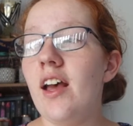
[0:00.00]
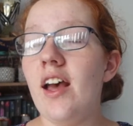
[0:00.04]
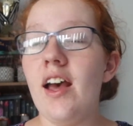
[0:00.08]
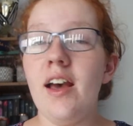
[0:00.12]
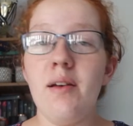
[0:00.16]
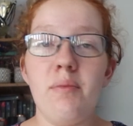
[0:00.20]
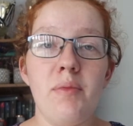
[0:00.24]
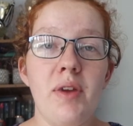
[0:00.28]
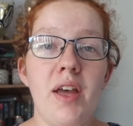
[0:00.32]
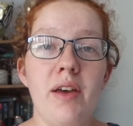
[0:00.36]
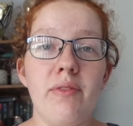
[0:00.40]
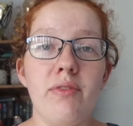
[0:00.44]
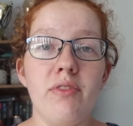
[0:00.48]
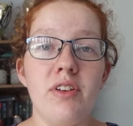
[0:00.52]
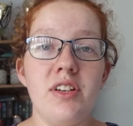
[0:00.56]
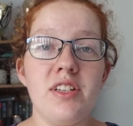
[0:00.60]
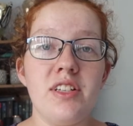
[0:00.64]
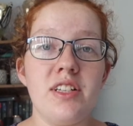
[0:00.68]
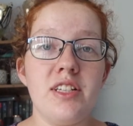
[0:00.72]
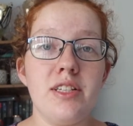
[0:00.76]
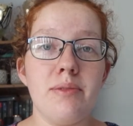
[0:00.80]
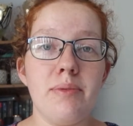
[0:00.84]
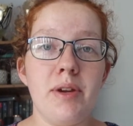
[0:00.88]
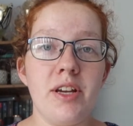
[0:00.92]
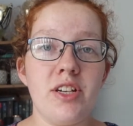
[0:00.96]
And we have
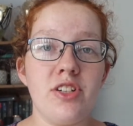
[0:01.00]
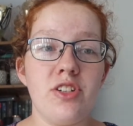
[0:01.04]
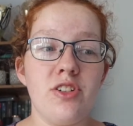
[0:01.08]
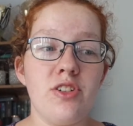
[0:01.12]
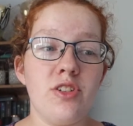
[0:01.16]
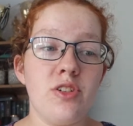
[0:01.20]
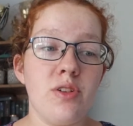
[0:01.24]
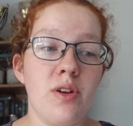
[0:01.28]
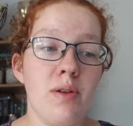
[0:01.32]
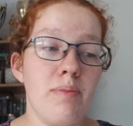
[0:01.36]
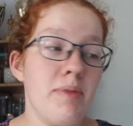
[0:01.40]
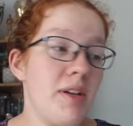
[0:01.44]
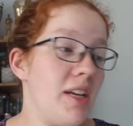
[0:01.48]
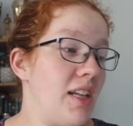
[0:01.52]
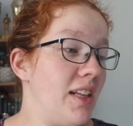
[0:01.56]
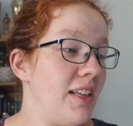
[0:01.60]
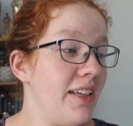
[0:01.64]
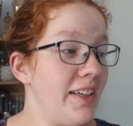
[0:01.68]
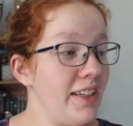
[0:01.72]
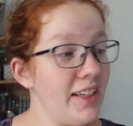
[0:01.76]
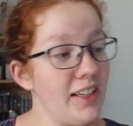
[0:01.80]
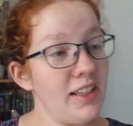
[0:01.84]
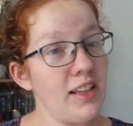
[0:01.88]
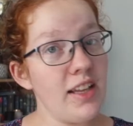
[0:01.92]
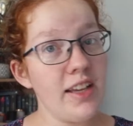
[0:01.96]
rent inspection, so I've been
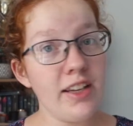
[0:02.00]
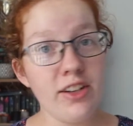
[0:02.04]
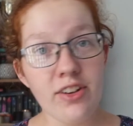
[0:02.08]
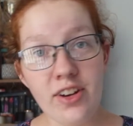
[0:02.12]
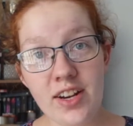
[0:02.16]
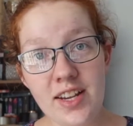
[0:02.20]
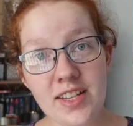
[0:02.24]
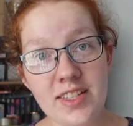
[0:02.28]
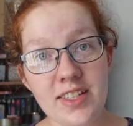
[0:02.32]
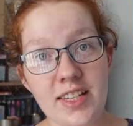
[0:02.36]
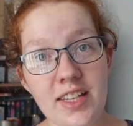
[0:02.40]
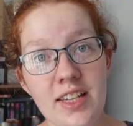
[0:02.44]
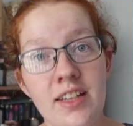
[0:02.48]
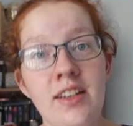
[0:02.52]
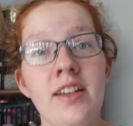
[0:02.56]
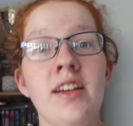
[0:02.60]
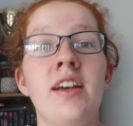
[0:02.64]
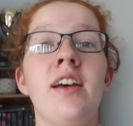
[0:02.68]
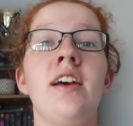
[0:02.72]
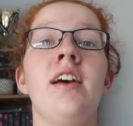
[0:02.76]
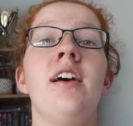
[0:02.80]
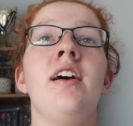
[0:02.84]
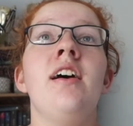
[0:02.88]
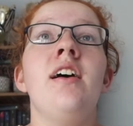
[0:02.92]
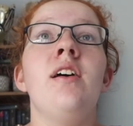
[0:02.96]
cleaning like crazy.
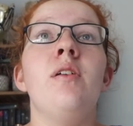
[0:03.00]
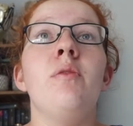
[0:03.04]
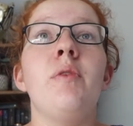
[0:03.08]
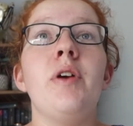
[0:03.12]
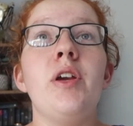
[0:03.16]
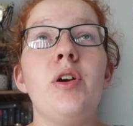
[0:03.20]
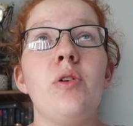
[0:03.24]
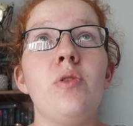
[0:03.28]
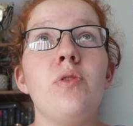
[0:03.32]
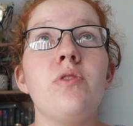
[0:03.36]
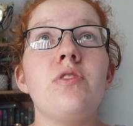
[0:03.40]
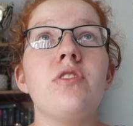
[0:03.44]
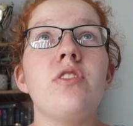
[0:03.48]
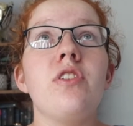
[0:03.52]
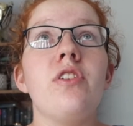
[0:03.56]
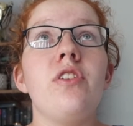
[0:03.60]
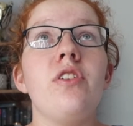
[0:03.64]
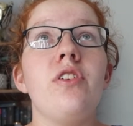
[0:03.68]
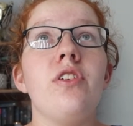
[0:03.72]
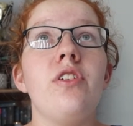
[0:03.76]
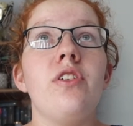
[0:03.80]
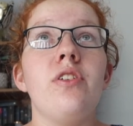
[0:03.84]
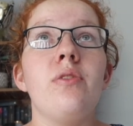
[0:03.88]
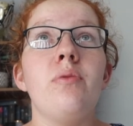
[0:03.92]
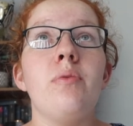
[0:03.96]
We
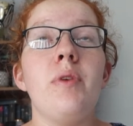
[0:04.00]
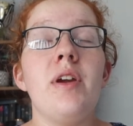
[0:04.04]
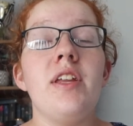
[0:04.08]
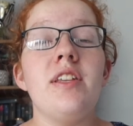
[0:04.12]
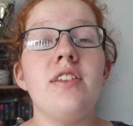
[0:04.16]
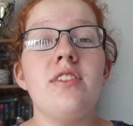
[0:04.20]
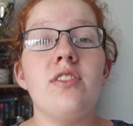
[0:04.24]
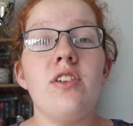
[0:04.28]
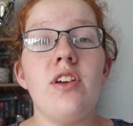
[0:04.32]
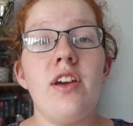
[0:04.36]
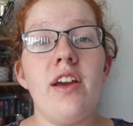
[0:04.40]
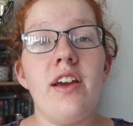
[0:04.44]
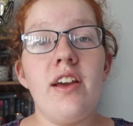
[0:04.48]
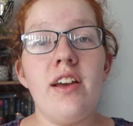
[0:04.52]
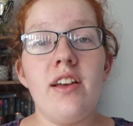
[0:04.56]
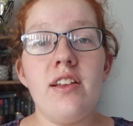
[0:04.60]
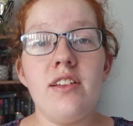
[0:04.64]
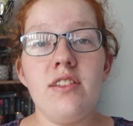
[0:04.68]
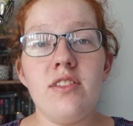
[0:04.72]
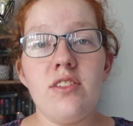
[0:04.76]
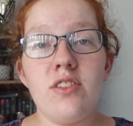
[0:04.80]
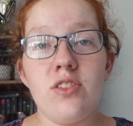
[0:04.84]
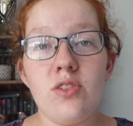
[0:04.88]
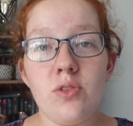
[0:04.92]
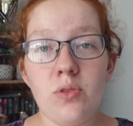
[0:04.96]
also went
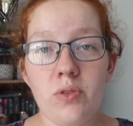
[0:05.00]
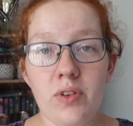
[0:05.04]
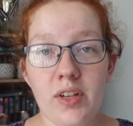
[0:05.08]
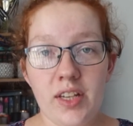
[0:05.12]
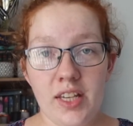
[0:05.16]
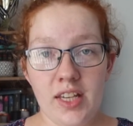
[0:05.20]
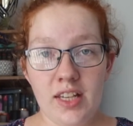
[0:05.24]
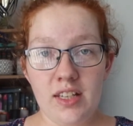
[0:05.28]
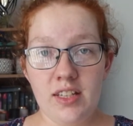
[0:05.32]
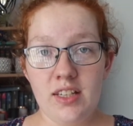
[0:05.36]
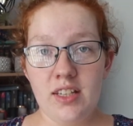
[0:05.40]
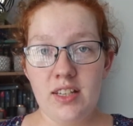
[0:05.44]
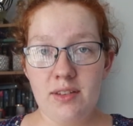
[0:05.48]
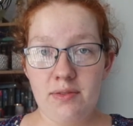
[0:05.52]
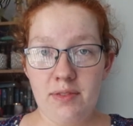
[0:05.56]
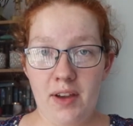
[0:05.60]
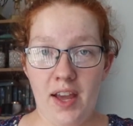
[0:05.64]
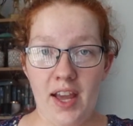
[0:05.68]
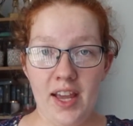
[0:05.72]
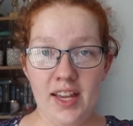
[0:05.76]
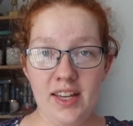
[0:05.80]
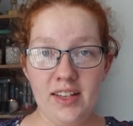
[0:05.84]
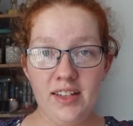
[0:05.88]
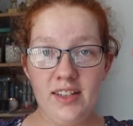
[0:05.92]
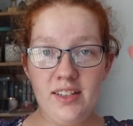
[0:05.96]
and saw a kindy for
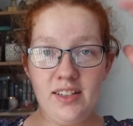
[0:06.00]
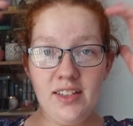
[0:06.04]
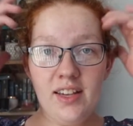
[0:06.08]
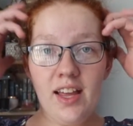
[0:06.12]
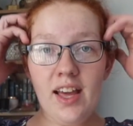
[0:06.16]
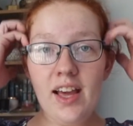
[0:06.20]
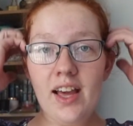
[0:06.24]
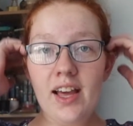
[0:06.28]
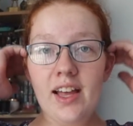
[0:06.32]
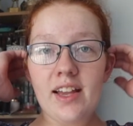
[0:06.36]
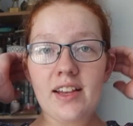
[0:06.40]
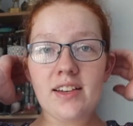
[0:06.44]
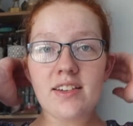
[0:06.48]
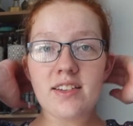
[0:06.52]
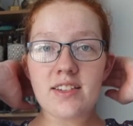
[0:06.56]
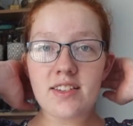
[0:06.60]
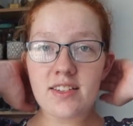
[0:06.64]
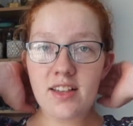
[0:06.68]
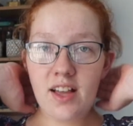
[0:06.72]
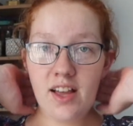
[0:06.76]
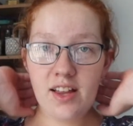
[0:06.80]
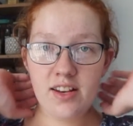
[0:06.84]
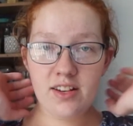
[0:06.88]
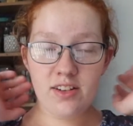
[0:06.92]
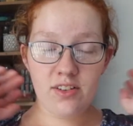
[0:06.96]
Hayden and
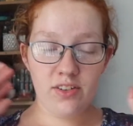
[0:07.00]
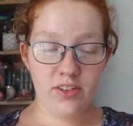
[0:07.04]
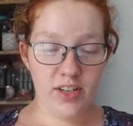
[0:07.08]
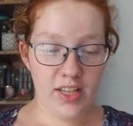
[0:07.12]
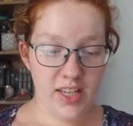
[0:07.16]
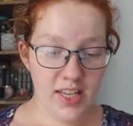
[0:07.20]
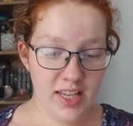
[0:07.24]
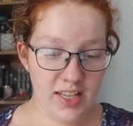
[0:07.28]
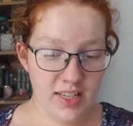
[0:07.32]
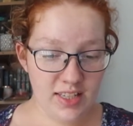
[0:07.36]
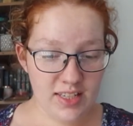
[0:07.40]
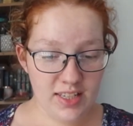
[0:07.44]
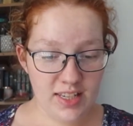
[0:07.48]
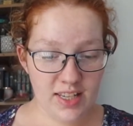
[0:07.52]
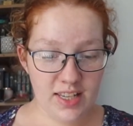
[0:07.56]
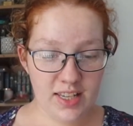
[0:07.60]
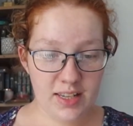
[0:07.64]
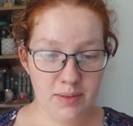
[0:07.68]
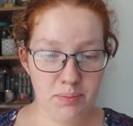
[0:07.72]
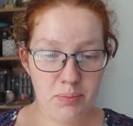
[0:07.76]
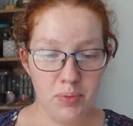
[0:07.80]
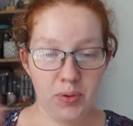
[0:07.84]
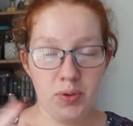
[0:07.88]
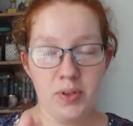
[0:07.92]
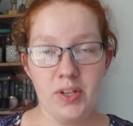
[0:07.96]
decided on a
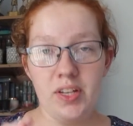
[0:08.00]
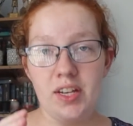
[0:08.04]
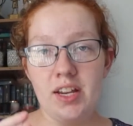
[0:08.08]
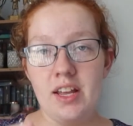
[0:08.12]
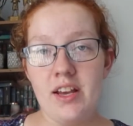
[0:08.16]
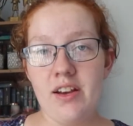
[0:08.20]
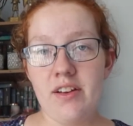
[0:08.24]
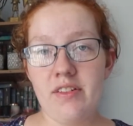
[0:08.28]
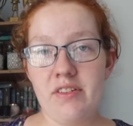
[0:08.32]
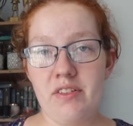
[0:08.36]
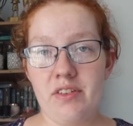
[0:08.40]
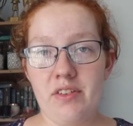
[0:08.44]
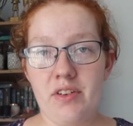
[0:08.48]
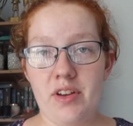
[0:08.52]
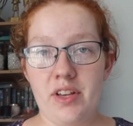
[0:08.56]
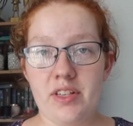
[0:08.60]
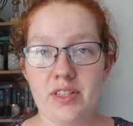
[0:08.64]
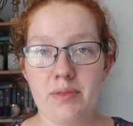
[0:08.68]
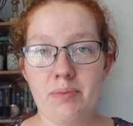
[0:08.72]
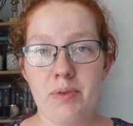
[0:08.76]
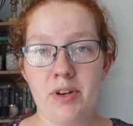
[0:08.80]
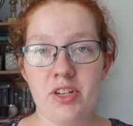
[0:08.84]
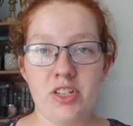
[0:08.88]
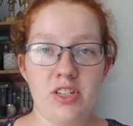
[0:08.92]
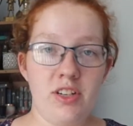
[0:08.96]
kindy, put in our
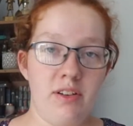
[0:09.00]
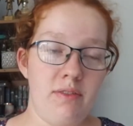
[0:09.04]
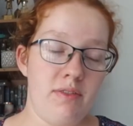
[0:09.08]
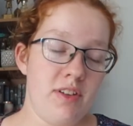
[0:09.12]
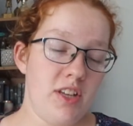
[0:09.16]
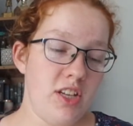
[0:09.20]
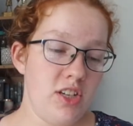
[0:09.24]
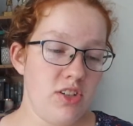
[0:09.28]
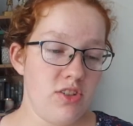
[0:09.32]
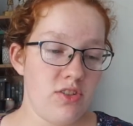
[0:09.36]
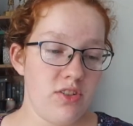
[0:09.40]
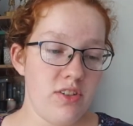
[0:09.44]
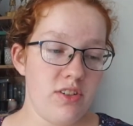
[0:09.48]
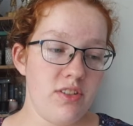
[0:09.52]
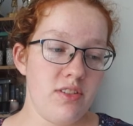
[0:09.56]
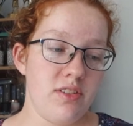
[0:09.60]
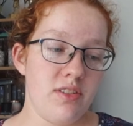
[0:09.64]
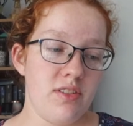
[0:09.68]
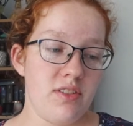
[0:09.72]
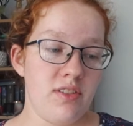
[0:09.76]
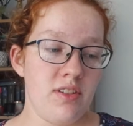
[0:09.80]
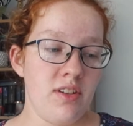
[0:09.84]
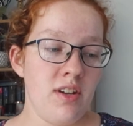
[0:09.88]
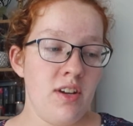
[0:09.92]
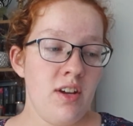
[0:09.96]
expression of
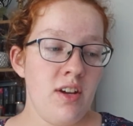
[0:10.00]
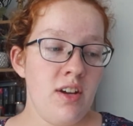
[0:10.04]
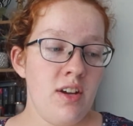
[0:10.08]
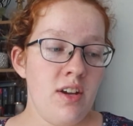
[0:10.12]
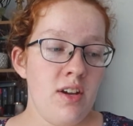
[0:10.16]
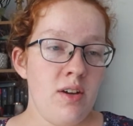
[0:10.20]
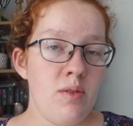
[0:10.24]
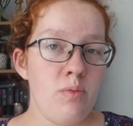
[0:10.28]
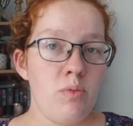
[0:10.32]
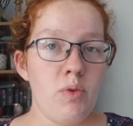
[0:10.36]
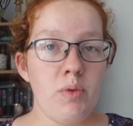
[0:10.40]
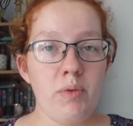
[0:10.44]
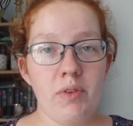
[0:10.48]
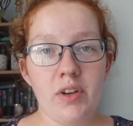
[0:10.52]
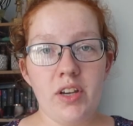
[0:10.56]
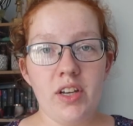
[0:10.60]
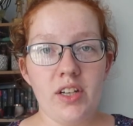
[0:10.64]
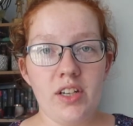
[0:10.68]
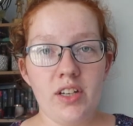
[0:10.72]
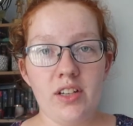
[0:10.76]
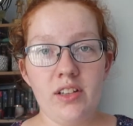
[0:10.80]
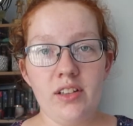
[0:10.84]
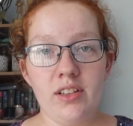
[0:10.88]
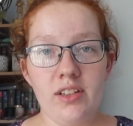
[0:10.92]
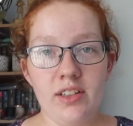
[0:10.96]
interest. We were
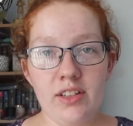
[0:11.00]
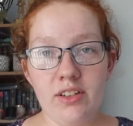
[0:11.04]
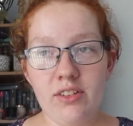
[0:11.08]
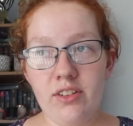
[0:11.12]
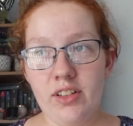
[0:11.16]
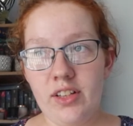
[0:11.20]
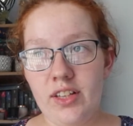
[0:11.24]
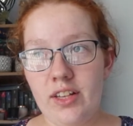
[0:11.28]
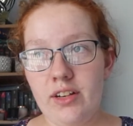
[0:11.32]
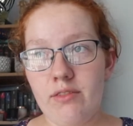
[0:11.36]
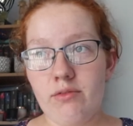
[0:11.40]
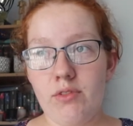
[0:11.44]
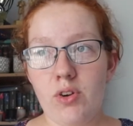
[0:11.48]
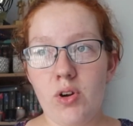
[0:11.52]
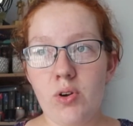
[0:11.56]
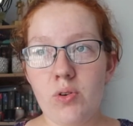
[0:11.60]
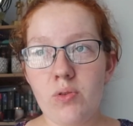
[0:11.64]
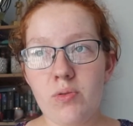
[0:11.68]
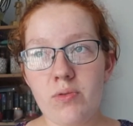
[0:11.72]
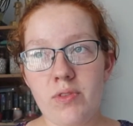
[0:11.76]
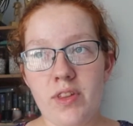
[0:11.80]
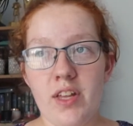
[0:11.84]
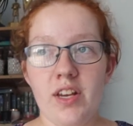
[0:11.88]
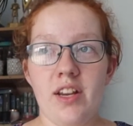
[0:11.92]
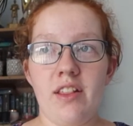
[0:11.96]
gonna literally
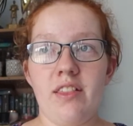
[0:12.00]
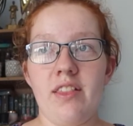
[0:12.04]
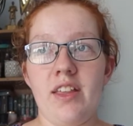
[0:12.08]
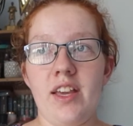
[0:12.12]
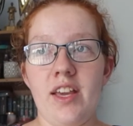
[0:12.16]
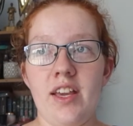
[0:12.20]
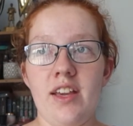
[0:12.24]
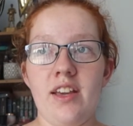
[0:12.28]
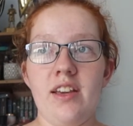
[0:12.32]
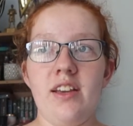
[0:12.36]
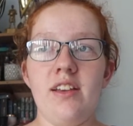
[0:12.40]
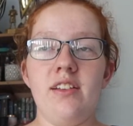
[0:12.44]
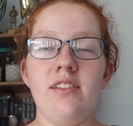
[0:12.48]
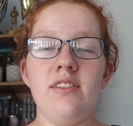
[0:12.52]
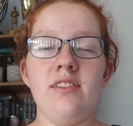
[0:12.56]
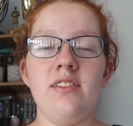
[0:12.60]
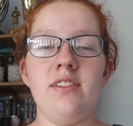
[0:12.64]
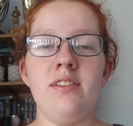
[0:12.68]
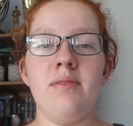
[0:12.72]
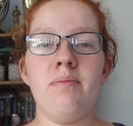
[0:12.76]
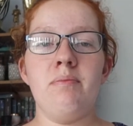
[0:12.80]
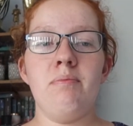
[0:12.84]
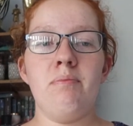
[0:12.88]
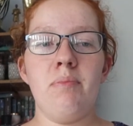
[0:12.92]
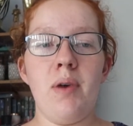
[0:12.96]
enroll then and there,
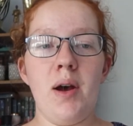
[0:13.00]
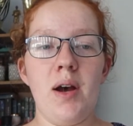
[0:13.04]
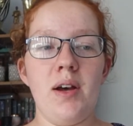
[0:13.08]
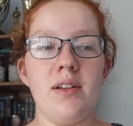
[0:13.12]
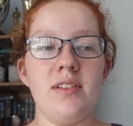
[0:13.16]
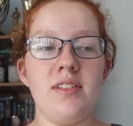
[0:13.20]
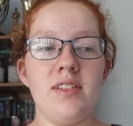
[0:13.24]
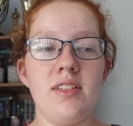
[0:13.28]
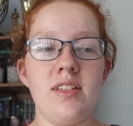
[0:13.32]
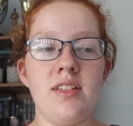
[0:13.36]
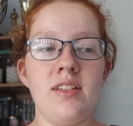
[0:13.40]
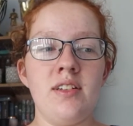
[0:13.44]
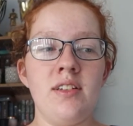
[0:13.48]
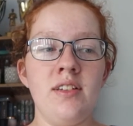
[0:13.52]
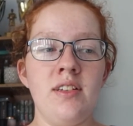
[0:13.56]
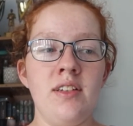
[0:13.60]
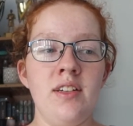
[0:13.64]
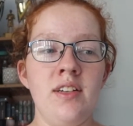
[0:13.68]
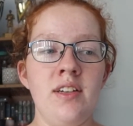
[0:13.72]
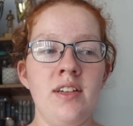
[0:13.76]
but